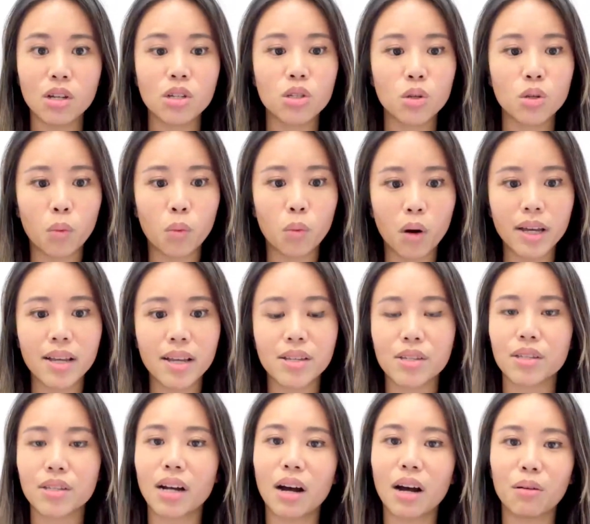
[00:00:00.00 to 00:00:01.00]
So what
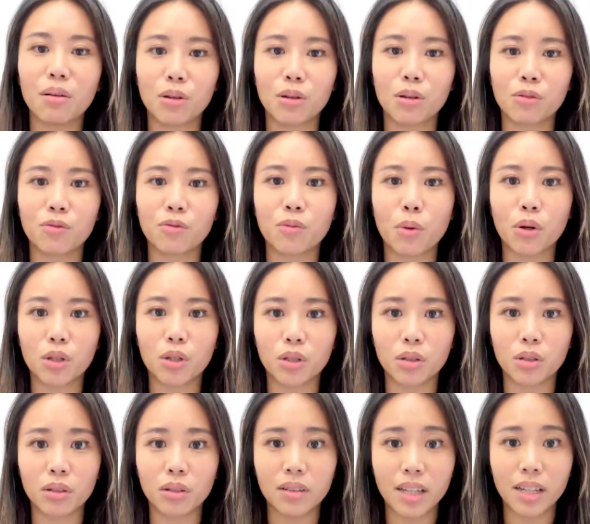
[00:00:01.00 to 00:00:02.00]
is the outlook for
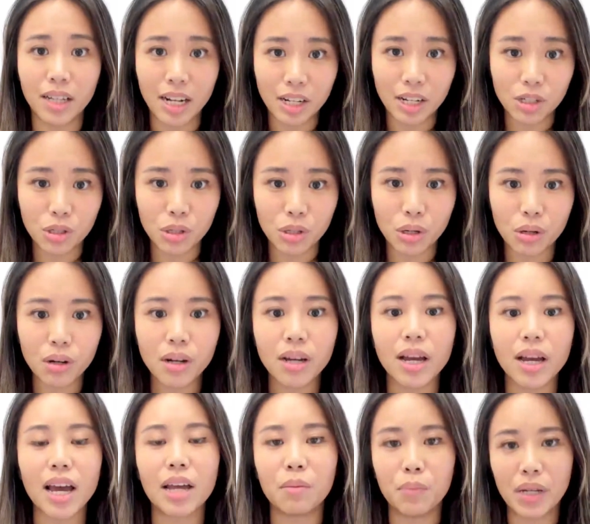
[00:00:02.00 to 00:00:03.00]
the next year
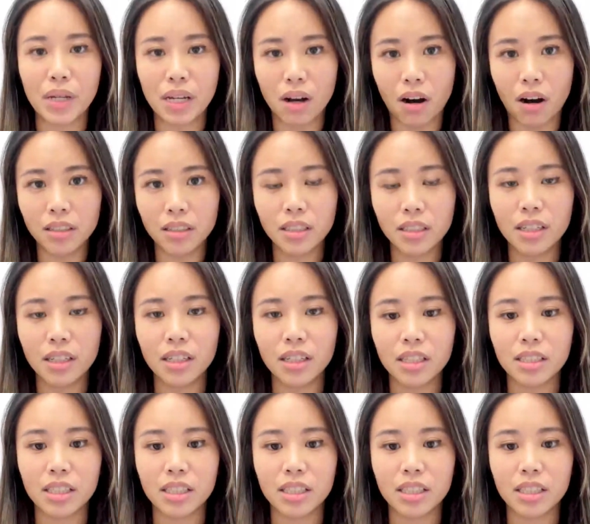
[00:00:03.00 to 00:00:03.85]
and beyond?